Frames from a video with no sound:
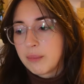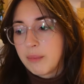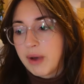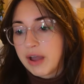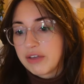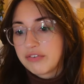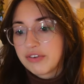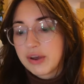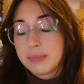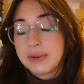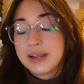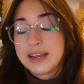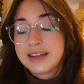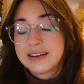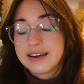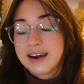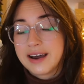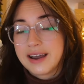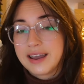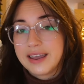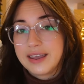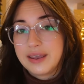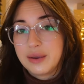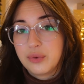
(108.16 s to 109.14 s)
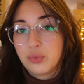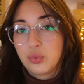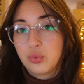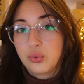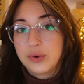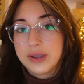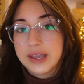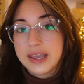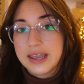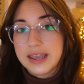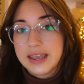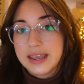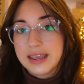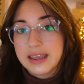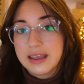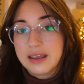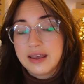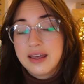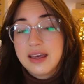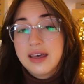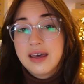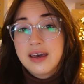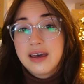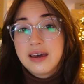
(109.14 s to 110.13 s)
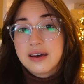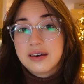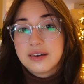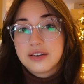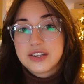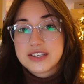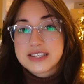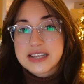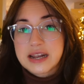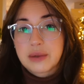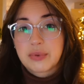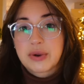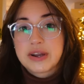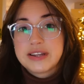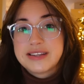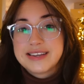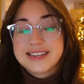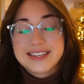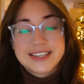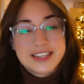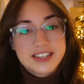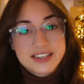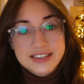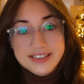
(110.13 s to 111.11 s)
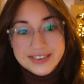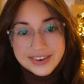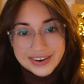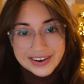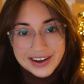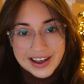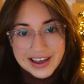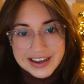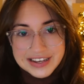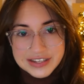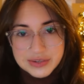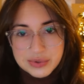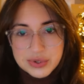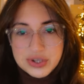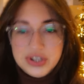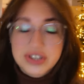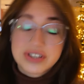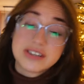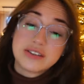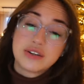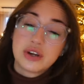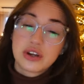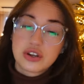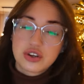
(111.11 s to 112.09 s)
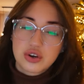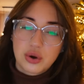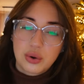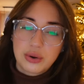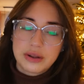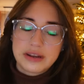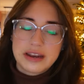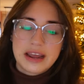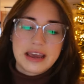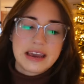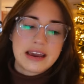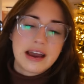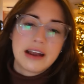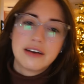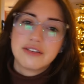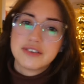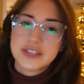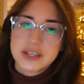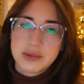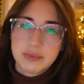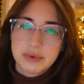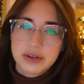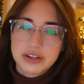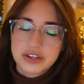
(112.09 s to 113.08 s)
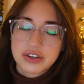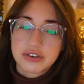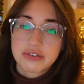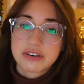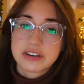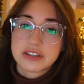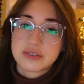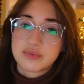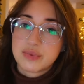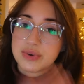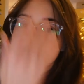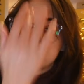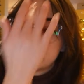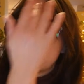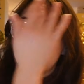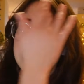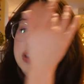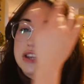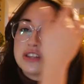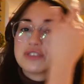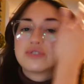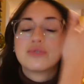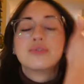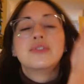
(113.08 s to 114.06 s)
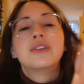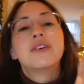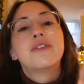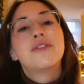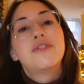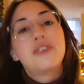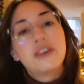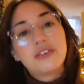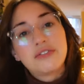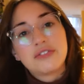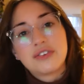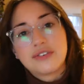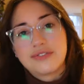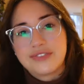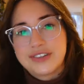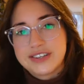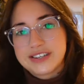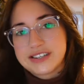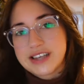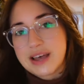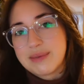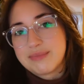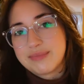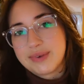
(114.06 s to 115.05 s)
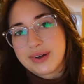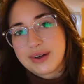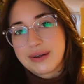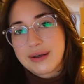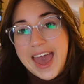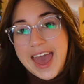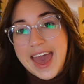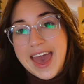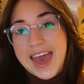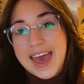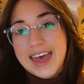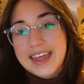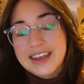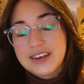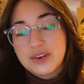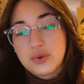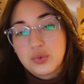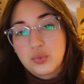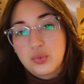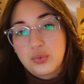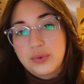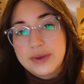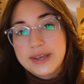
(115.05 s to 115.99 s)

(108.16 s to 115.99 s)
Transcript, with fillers: my family and I, we celebrated Sinterklaas, which is a Dutch holiday, kind of similar to Christmas, but it's on the 5th of December. And